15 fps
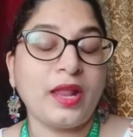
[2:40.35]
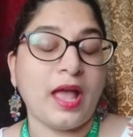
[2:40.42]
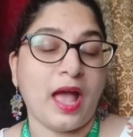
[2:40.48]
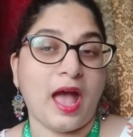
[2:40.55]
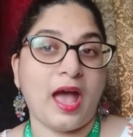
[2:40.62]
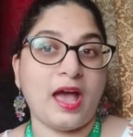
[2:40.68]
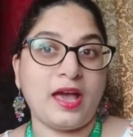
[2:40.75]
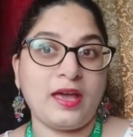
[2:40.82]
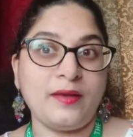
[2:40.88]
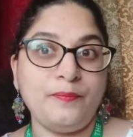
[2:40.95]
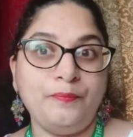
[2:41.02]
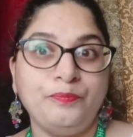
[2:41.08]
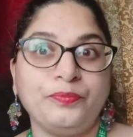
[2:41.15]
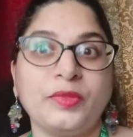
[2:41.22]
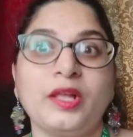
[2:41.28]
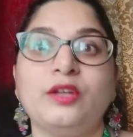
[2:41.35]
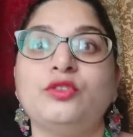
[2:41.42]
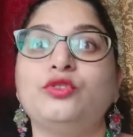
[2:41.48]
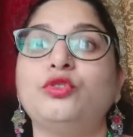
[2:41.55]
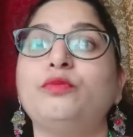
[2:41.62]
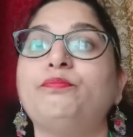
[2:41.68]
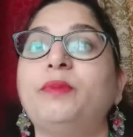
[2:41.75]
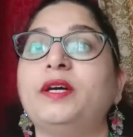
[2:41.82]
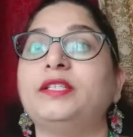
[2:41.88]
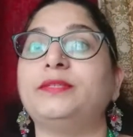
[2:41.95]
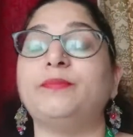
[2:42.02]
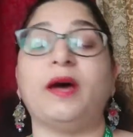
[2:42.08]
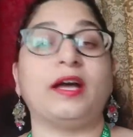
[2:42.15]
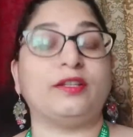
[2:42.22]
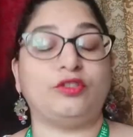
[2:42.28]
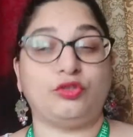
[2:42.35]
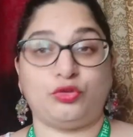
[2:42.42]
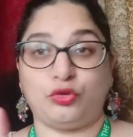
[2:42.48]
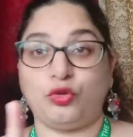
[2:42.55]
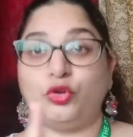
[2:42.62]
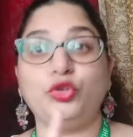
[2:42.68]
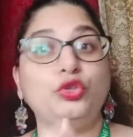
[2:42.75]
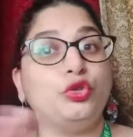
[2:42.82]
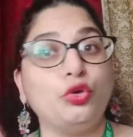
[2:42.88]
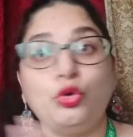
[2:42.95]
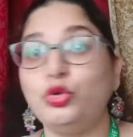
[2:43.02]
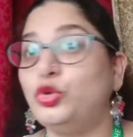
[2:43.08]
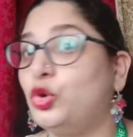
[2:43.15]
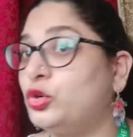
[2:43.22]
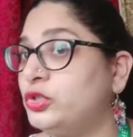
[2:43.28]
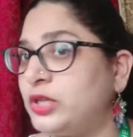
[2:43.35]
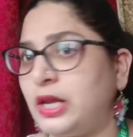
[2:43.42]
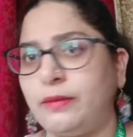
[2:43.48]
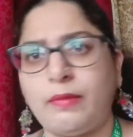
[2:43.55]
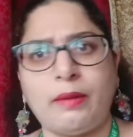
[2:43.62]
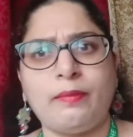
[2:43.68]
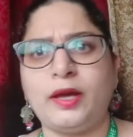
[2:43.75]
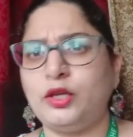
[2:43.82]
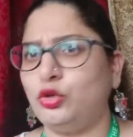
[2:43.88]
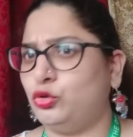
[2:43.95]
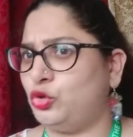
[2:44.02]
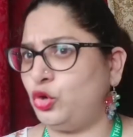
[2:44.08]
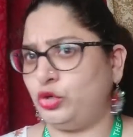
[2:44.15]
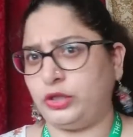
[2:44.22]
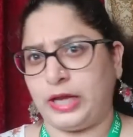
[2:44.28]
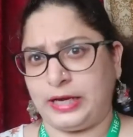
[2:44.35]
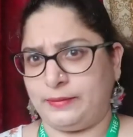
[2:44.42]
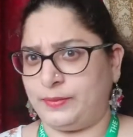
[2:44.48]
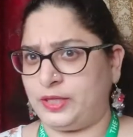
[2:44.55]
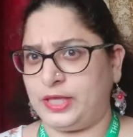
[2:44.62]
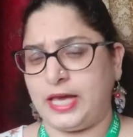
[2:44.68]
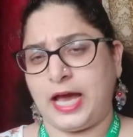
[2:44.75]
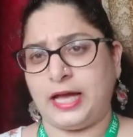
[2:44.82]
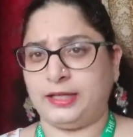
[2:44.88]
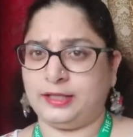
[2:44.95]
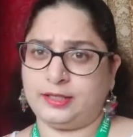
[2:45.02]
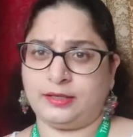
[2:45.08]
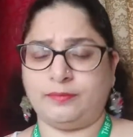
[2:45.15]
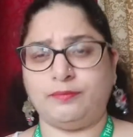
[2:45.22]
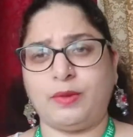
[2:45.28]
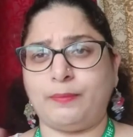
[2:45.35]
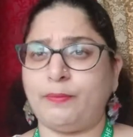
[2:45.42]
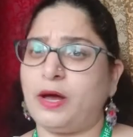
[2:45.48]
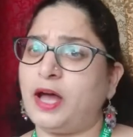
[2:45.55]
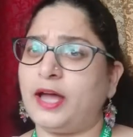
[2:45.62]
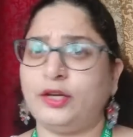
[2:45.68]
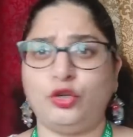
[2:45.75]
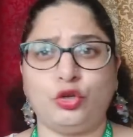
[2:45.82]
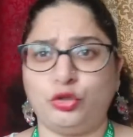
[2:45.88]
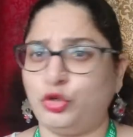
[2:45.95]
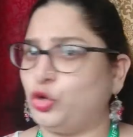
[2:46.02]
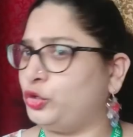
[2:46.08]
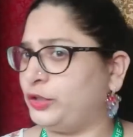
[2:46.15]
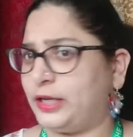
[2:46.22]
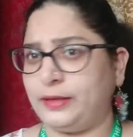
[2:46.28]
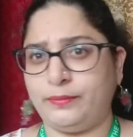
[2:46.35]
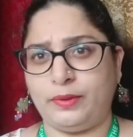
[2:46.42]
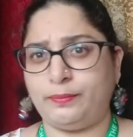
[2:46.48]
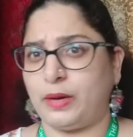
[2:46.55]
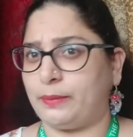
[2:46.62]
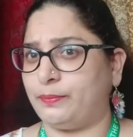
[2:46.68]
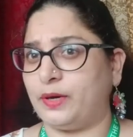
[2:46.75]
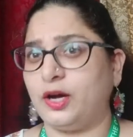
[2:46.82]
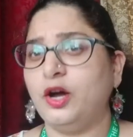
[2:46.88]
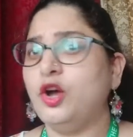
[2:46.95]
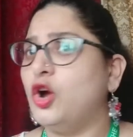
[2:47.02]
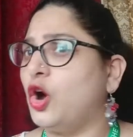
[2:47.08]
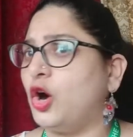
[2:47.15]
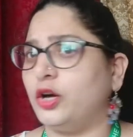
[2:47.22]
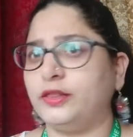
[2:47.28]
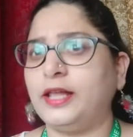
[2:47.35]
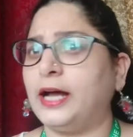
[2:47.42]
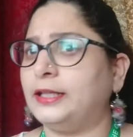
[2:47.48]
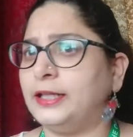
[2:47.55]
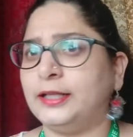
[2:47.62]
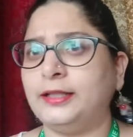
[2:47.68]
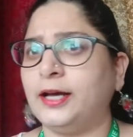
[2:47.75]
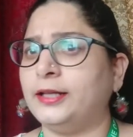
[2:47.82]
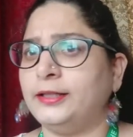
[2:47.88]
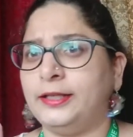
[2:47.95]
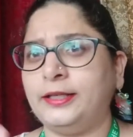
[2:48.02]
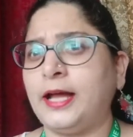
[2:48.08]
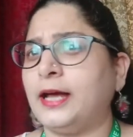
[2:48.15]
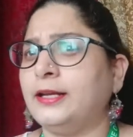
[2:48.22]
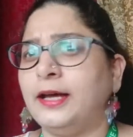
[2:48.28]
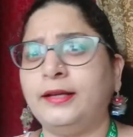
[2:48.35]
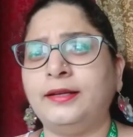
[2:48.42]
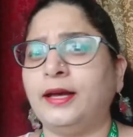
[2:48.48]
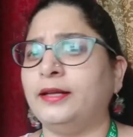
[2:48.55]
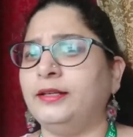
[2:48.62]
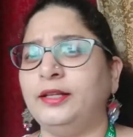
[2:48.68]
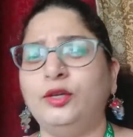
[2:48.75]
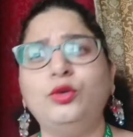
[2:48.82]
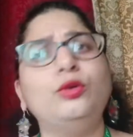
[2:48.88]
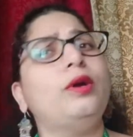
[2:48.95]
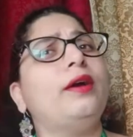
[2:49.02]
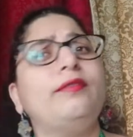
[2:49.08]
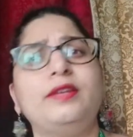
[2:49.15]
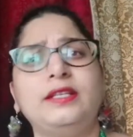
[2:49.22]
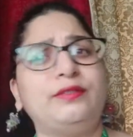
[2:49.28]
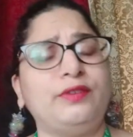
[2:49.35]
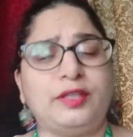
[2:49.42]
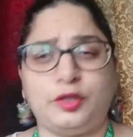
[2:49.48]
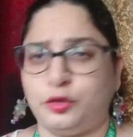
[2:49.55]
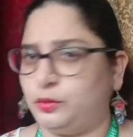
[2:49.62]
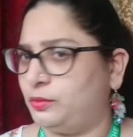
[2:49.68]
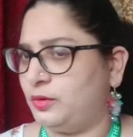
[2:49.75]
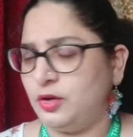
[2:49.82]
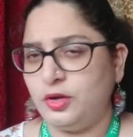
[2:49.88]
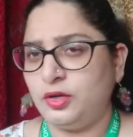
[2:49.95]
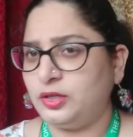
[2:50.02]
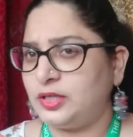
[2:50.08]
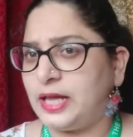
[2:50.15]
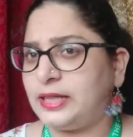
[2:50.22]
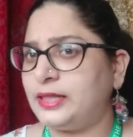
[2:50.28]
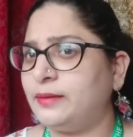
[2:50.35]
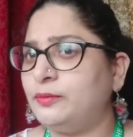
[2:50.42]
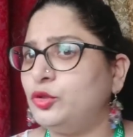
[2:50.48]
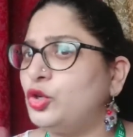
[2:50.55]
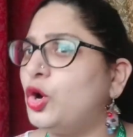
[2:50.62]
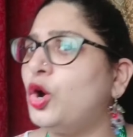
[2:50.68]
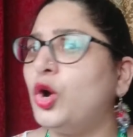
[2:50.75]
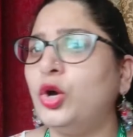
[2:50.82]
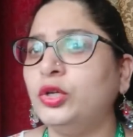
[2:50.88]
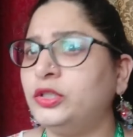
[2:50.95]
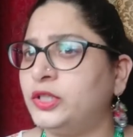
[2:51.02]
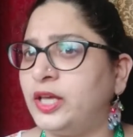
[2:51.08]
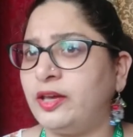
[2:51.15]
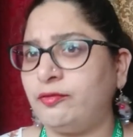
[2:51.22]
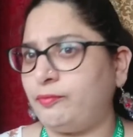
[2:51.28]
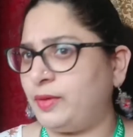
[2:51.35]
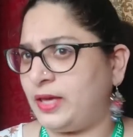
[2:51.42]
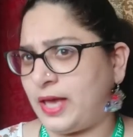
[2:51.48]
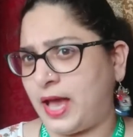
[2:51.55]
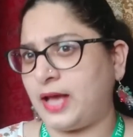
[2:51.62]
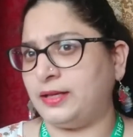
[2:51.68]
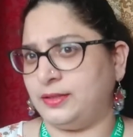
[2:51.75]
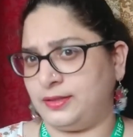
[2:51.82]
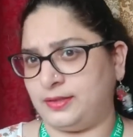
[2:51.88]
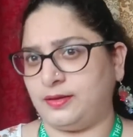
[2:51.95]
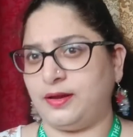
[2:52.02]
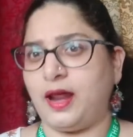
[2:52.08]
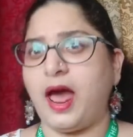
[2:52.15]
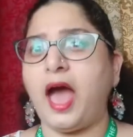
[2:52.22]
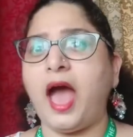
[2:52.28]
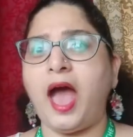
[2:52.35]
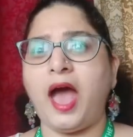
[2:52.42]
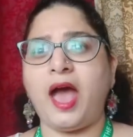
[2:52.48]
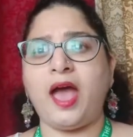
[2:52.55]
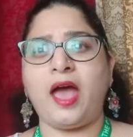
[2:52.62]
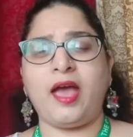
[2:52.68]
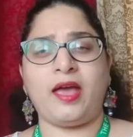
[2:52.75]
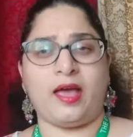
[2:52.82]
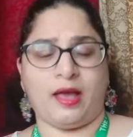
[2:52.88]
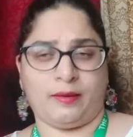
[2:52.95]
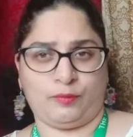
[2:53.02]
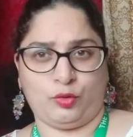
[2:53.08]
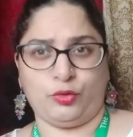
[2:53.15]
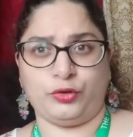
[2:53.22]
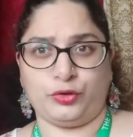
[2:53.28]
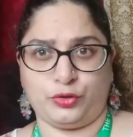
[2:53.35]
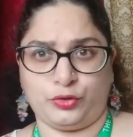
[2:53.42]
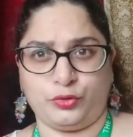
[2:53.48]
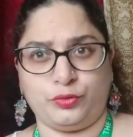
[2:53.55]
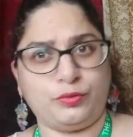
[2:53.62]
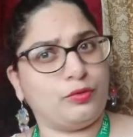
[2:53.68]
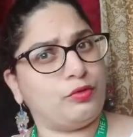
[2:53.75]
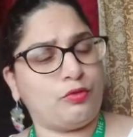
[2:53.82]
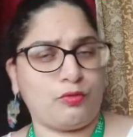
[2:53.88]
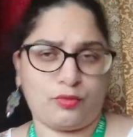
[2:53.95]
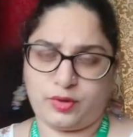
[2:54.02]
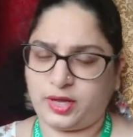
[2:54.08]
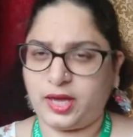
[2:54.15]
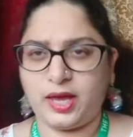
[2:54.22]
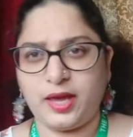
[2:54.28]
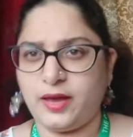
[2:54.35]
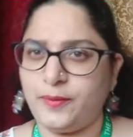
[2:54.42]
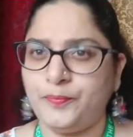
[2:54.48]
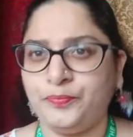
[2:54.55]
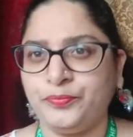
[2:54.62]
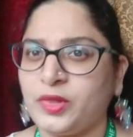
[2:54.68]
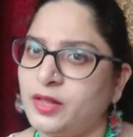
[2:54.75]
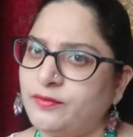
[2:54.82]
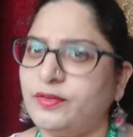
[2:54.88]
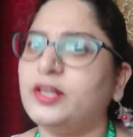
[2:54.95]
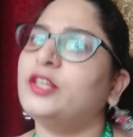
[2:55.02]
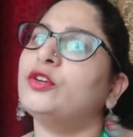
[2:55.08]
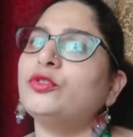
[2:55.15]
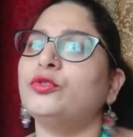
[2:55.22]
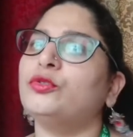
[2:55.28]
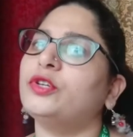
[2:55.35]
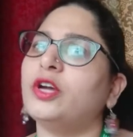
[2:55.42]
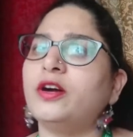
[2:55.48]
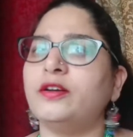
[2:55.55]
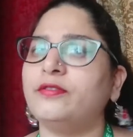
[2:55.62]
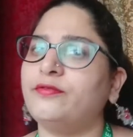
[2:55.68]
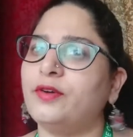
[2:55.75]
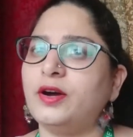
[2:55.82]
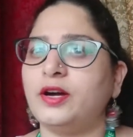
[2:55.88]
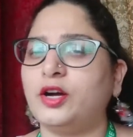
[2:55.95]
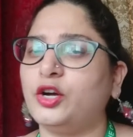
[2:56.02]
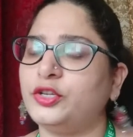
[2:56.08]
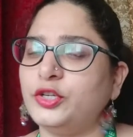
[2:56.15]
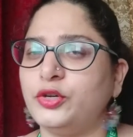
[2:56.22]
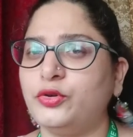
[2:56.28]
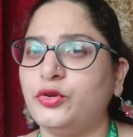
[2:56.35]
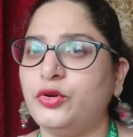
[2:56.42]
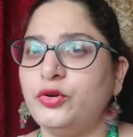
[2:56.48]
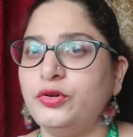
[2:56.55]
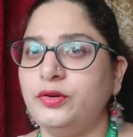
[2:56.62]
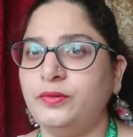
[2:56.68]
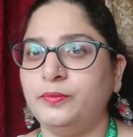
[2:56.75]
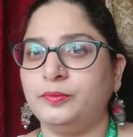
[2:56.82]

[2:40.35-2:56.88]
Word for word: I am super smart. So you don't tell, Mama, you don't tell me the answer. Papa, don't, don't tell me Papa or Dada, Dadi, Nana, Nani, whoever is with you. Tell them, don't give me answer. I am going to do. Okay, will you do your work on your own?